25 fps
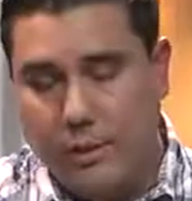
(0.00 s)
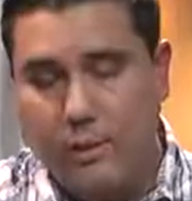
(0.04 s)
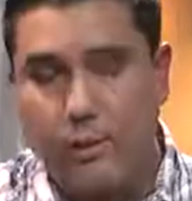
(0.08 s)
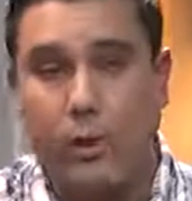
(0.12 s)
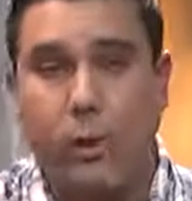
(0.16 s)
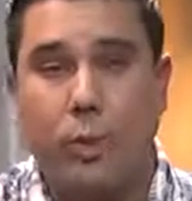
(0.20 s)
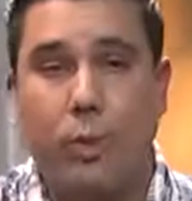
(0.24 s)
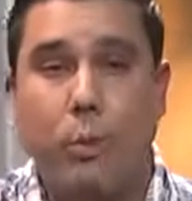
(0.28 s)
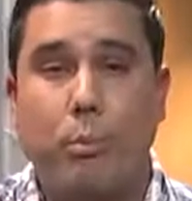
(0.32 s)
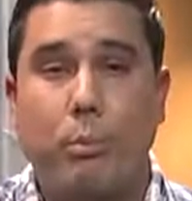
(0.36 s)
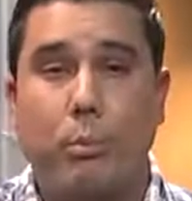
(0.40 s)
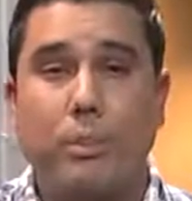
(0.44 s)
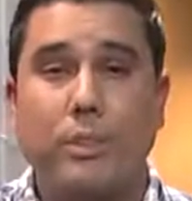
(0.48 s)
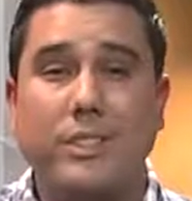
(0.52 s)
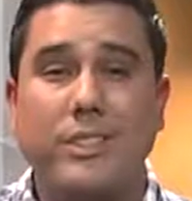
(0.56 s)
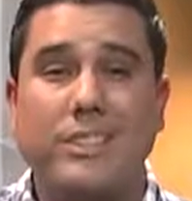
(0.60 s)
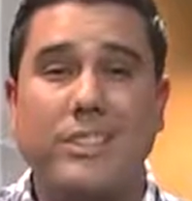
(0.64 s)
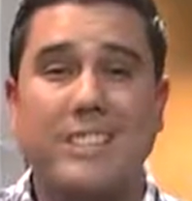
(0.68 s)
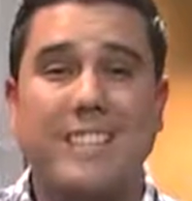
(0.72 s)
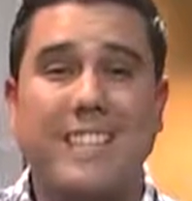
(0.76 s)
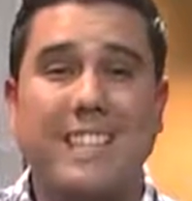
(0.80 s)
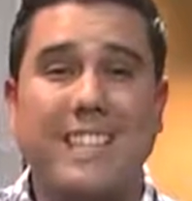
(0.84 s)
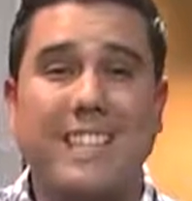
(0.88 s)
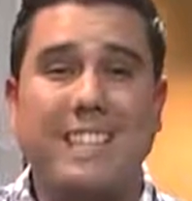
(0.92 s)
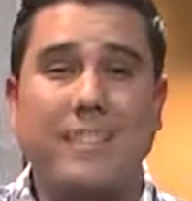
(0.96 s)
So
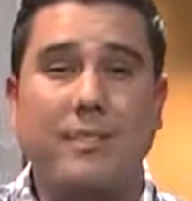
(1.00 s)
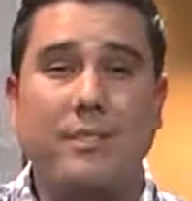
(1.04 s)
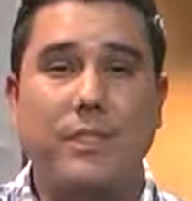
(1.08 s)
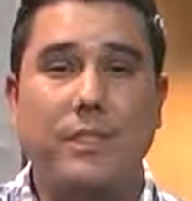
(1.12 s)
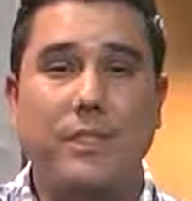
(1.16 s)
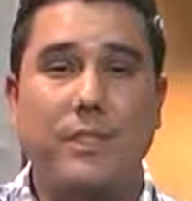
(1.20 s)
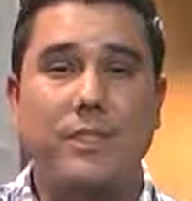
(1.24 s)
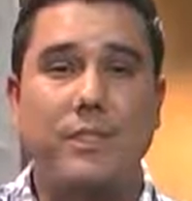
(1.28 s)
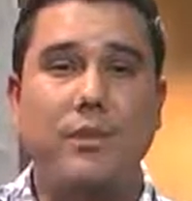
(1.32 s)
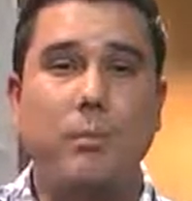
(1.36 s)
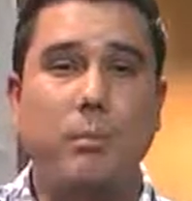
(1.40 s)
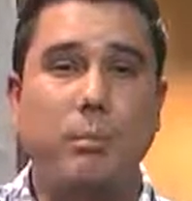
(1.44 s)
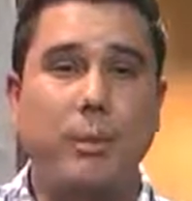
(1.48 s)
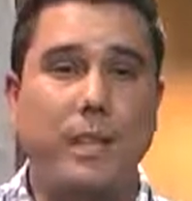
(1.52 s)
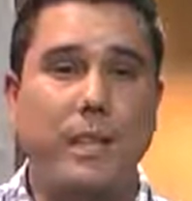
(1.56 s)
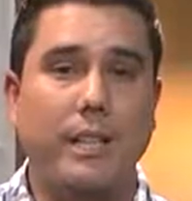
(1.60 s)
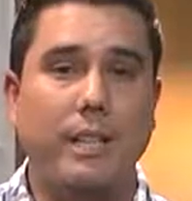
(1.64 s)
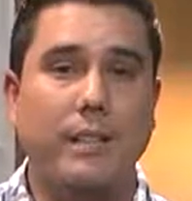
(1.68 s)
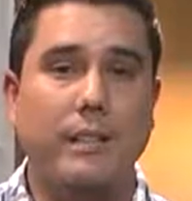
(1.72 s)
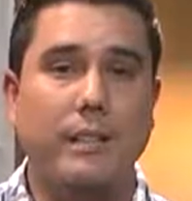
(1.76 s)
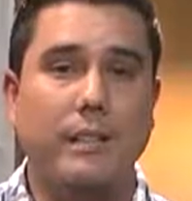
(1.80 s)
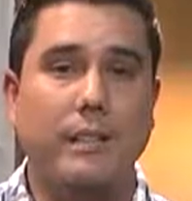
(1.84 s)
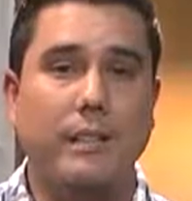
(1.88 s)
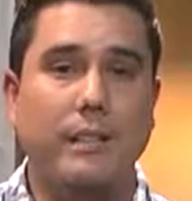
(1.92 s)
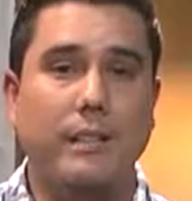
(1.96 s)
perceived
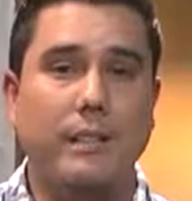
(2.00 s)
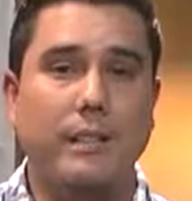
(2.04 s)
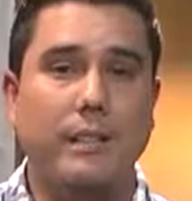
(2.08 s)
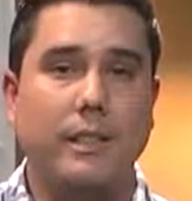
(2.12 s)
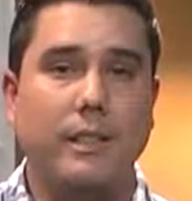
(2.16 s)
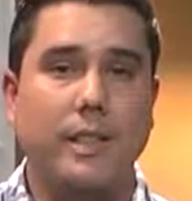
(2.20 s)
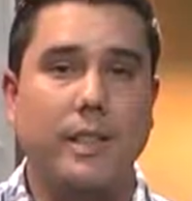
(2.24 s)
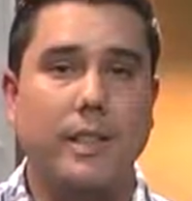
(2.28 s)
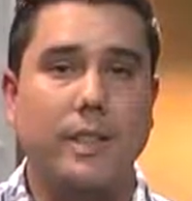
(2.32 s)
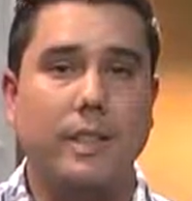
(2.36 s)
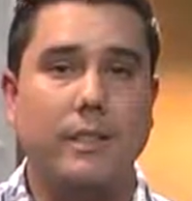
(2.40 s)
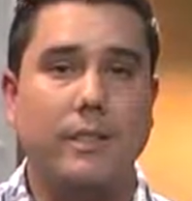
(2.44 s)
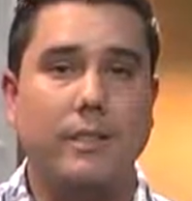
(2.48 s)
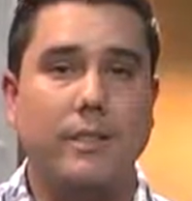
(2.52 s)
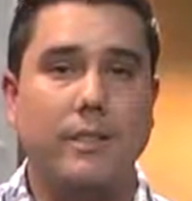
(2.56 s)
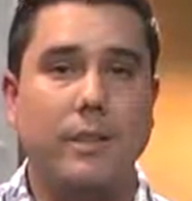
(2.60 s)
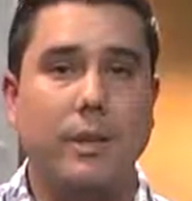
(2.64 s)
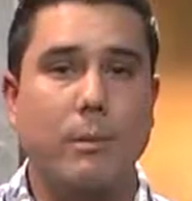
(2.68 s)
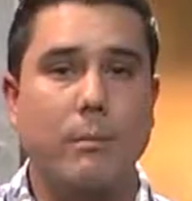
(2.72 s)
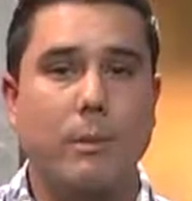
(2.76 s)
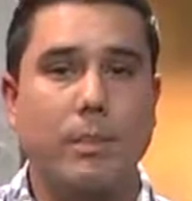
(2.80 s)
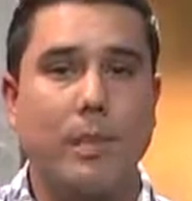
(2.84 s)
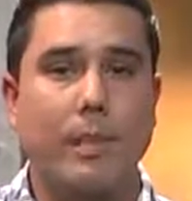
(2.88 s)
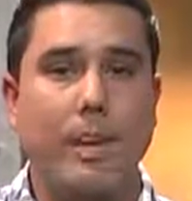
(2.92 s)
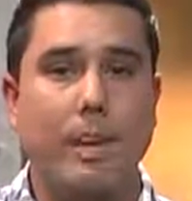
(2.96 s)
speed can
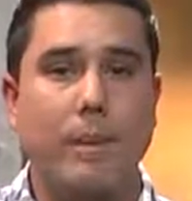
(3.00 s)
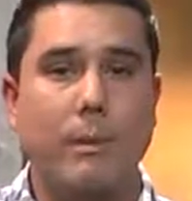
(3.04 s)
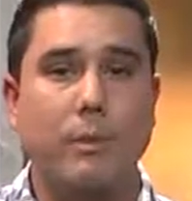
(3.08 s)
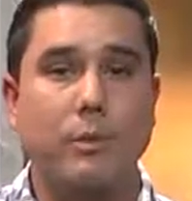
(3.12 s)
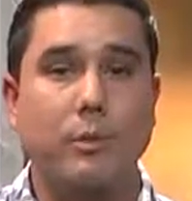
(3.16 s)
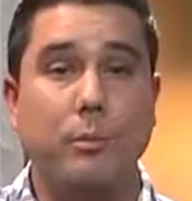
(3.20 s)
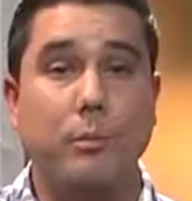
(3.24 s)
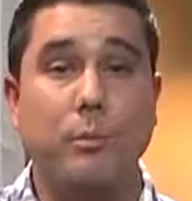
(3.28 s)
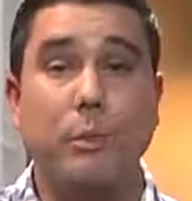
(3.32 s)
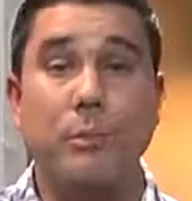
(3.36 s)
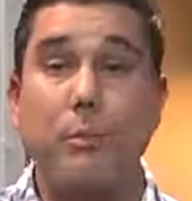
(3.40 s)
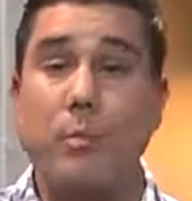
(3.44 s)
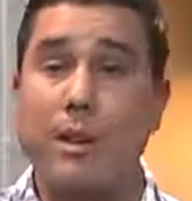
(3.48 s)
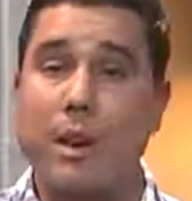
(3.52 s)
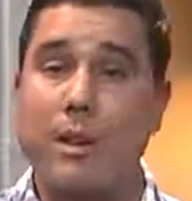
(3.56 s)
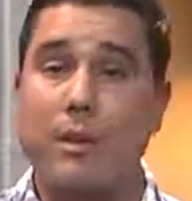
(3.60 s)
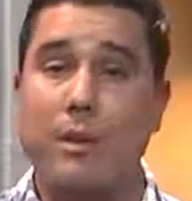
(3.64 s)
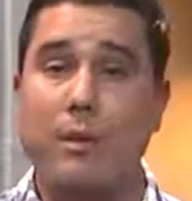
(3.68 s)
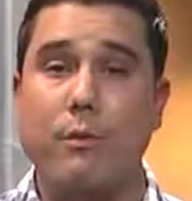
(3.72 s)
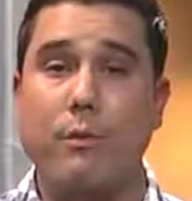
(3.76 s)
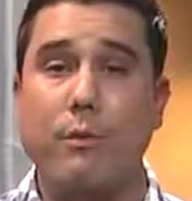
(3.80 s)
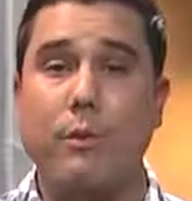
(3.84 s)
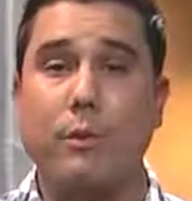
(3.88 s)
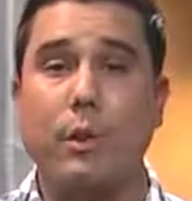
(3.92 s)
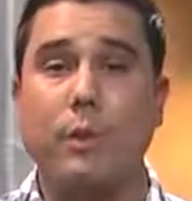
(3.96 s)
sometimes be
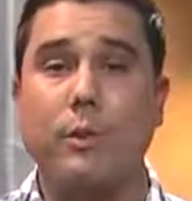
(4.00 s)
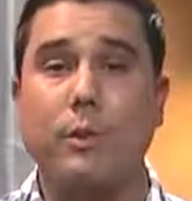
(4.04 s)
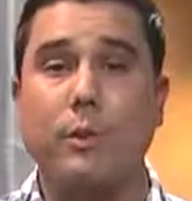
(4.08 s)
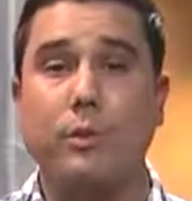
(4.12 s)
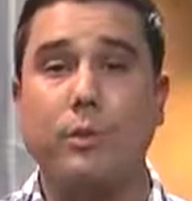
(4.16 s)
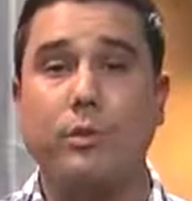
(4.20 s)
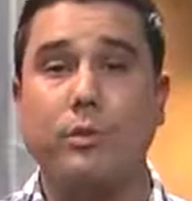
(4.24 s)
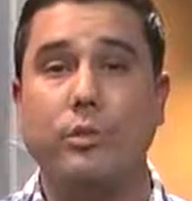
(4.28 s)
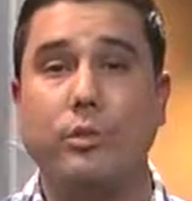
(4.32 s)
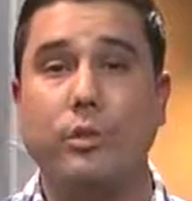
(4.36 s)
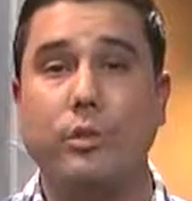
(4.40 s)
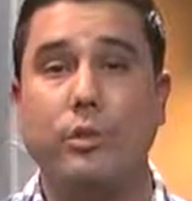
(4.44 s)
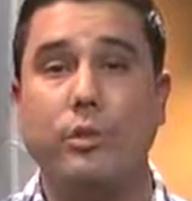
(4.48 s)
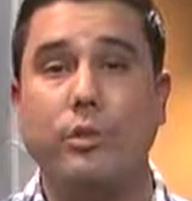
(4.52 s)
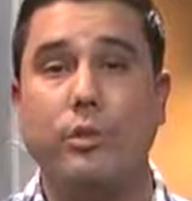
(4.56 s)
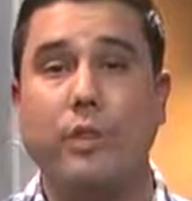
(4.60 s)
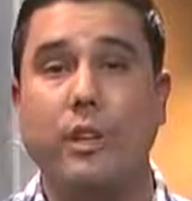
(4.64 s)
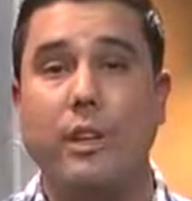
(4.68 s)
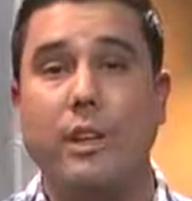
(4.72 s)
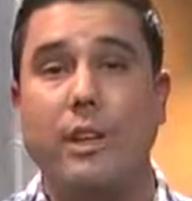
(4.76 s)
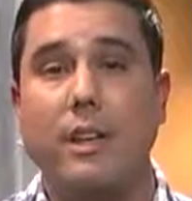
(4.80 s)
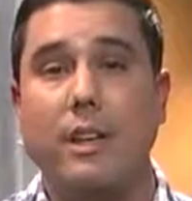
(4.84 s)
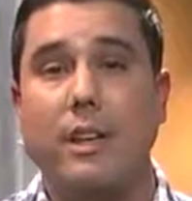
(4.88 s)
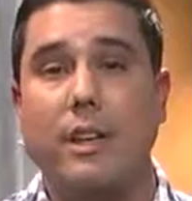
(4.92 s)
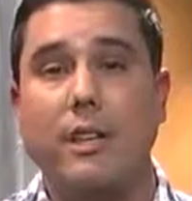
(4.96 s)
better for our users
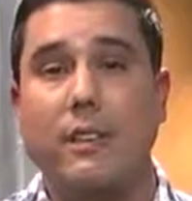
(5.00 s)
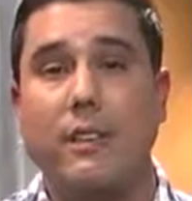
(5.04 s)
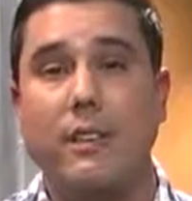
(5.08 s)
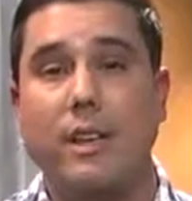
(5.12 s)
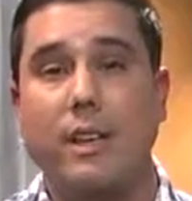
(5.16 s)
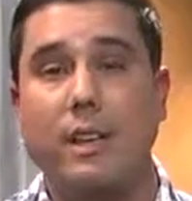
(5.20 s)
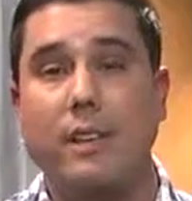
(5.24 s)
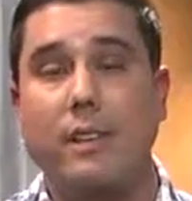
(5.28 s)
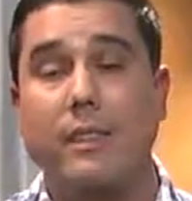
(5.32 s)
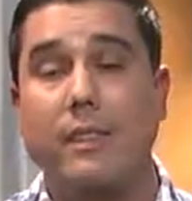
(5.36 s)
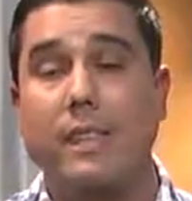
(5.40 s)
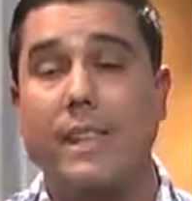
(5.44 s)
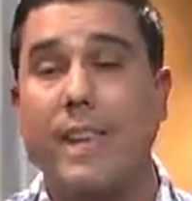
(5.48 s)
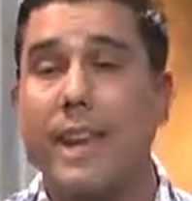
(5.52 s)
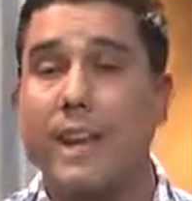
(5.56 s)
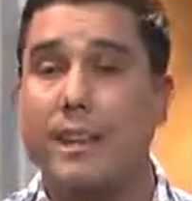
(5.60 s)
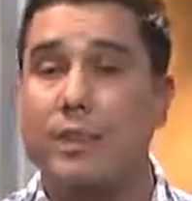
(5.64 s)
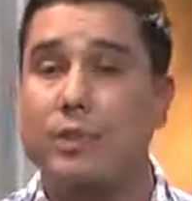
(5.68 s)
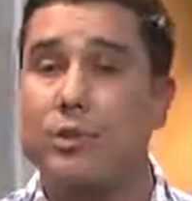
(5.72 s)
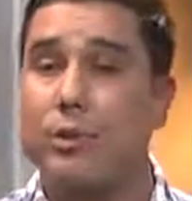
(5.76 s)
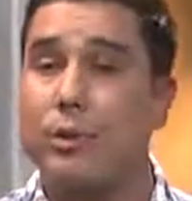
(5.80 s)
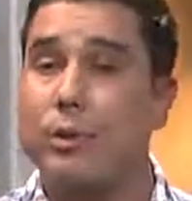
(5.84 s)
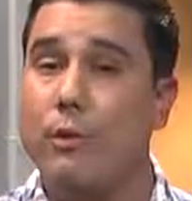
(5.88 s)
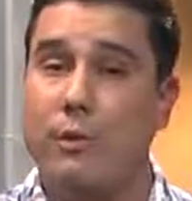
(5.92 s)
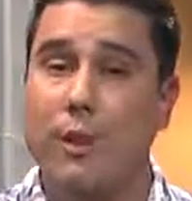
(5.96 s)
than the
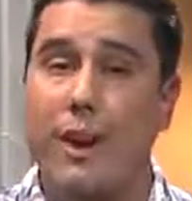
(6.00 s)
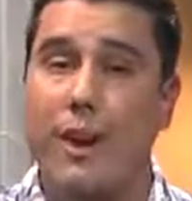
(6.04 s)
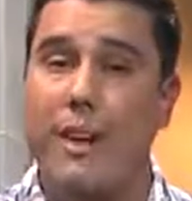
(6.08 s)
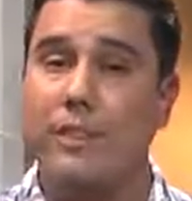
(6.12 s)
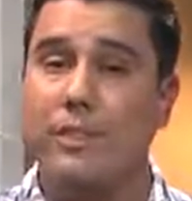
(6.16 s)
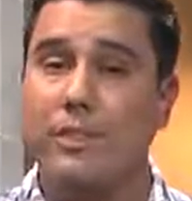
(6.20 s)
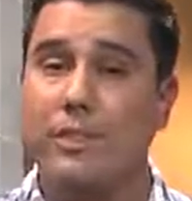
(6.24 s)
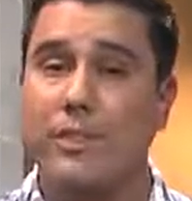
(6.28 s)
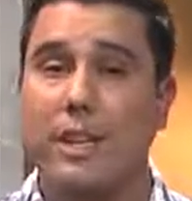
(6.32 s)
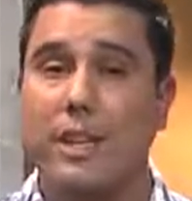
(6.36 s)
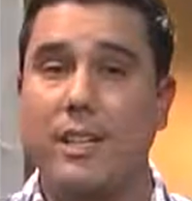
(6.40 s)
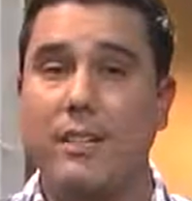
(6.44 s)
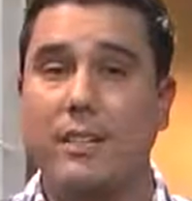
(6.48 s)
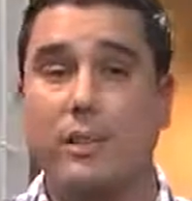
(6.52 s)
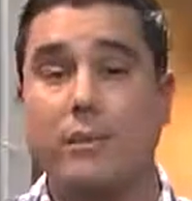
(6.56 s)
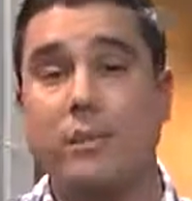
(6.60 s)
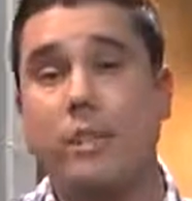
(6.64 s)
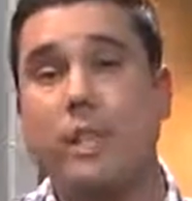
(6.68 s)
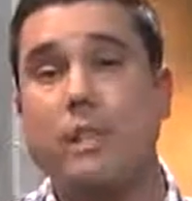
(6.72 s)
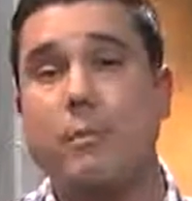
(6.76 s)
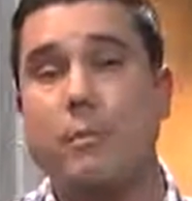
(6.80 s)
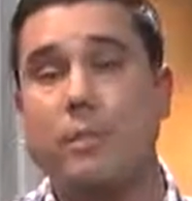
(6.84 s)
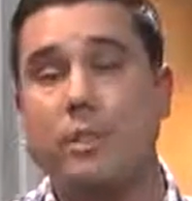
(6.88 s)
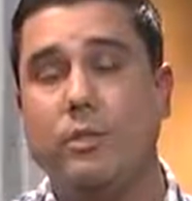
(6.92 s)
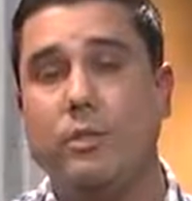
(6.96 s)
actual file size of an
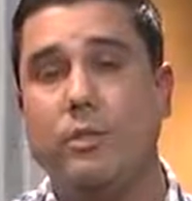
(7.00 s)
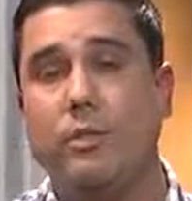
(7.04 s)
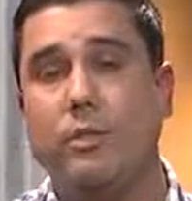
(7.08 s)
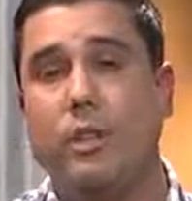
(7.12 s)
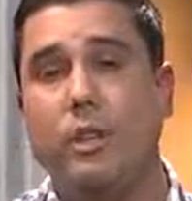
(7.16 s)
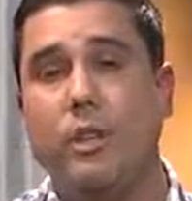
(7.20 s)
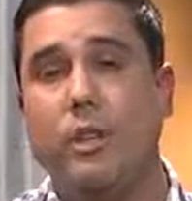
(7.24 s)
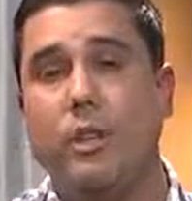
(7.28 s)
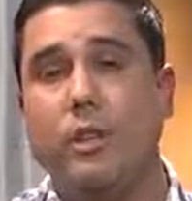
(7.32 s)
image.